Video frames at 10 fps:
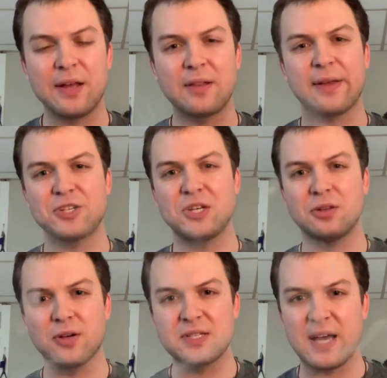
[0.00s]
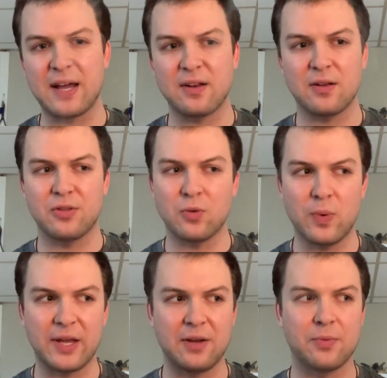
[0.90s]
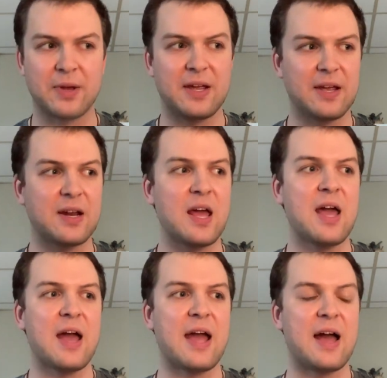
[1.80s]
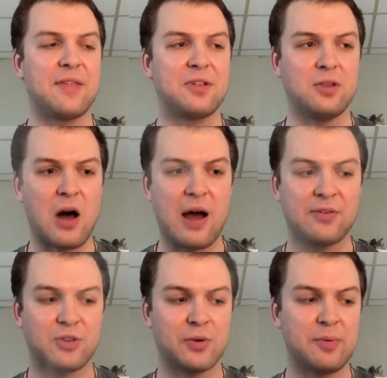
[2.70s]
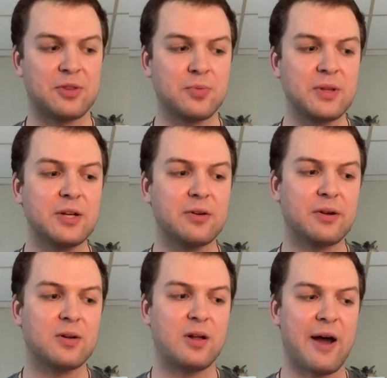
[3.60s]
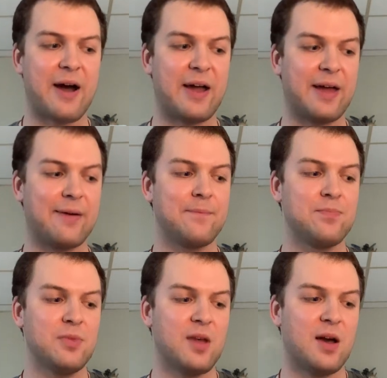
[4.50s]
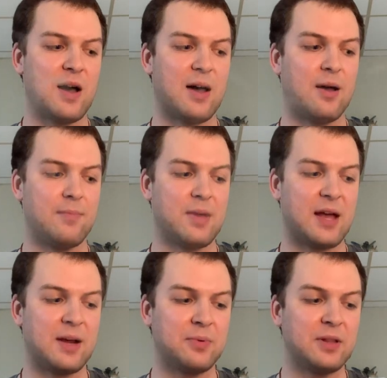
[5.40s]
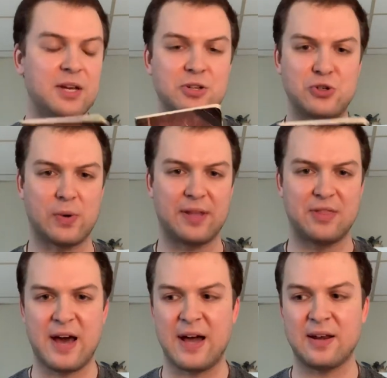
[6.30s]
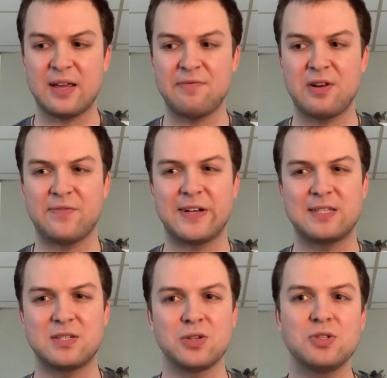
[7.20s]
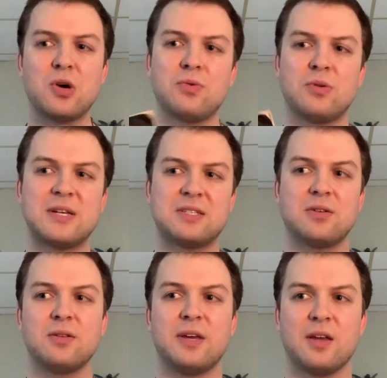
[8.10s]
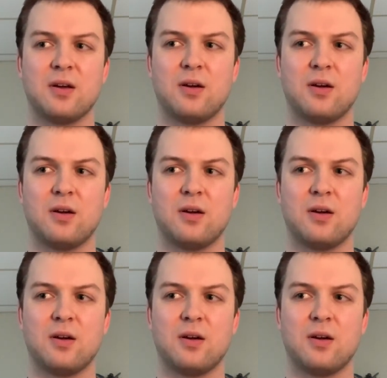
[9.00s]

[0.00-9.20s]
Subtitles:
Like, she looks at the Wiccan Rede and the Law of Three with a really critical eye. And I really enjoyed that, even if I still don't necessarily